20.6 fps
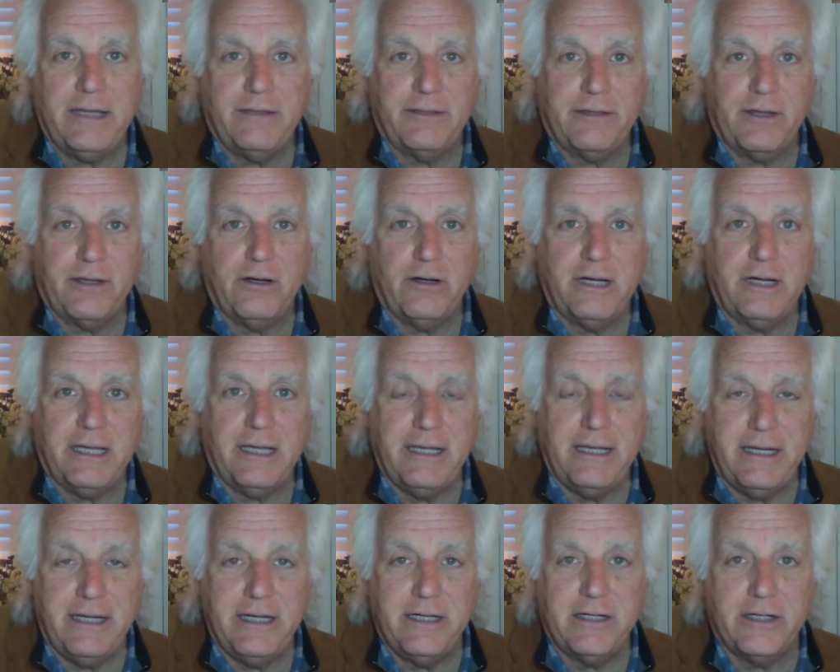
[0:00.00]
30
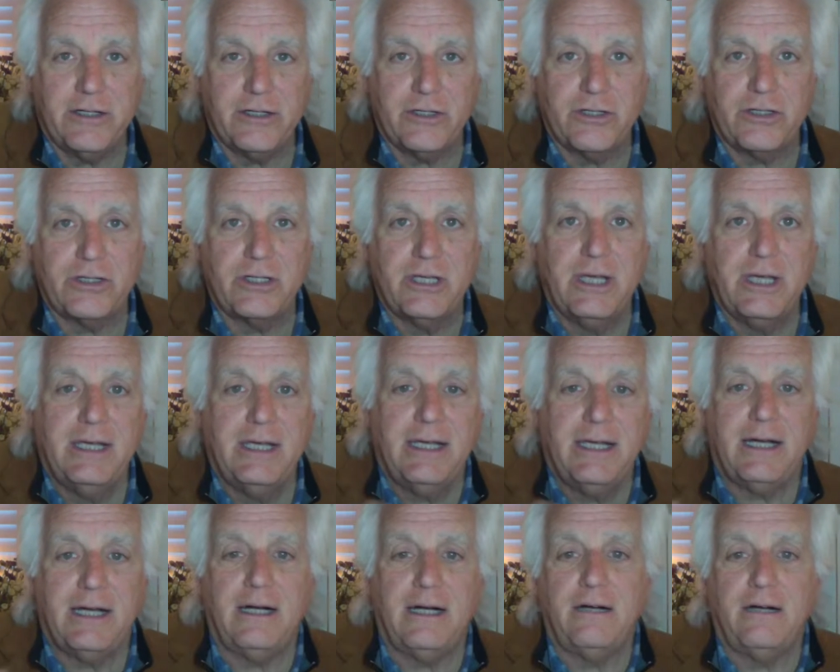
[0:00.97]
years
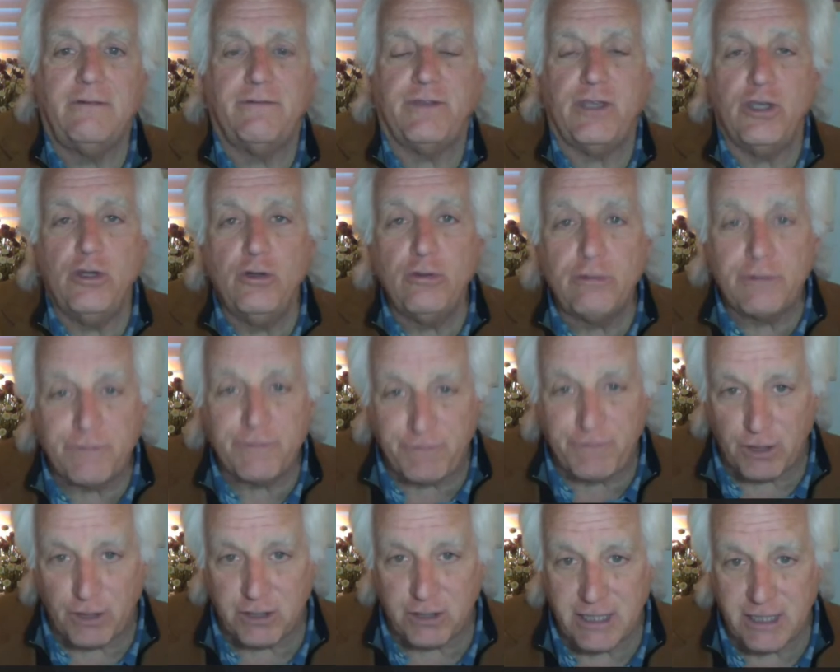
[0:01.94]
of
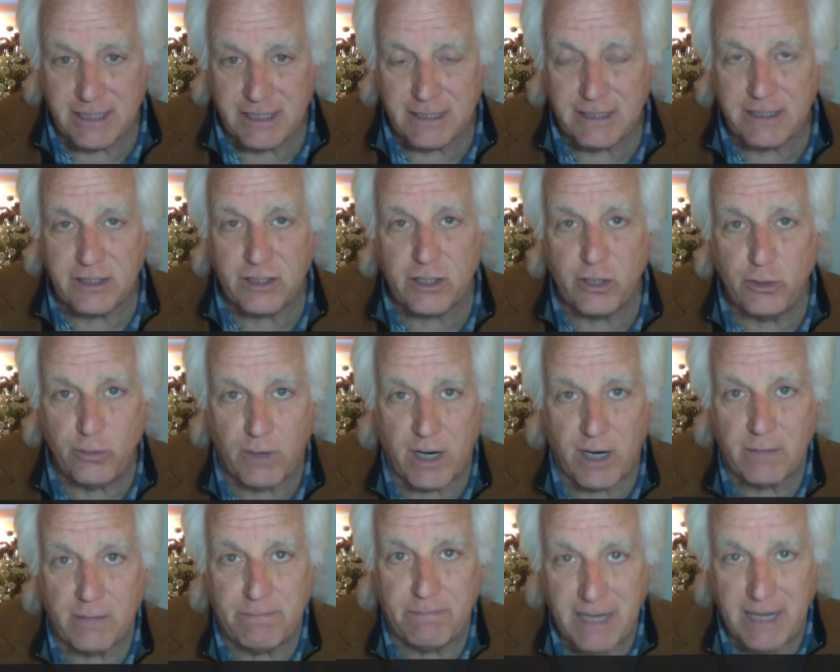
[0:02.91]
youthfulness to
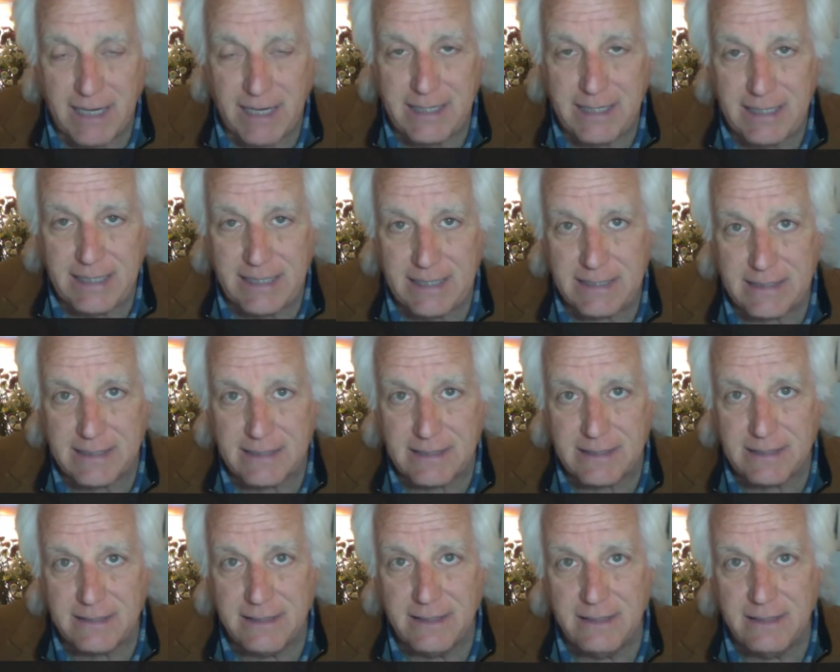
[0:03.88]
our bodies.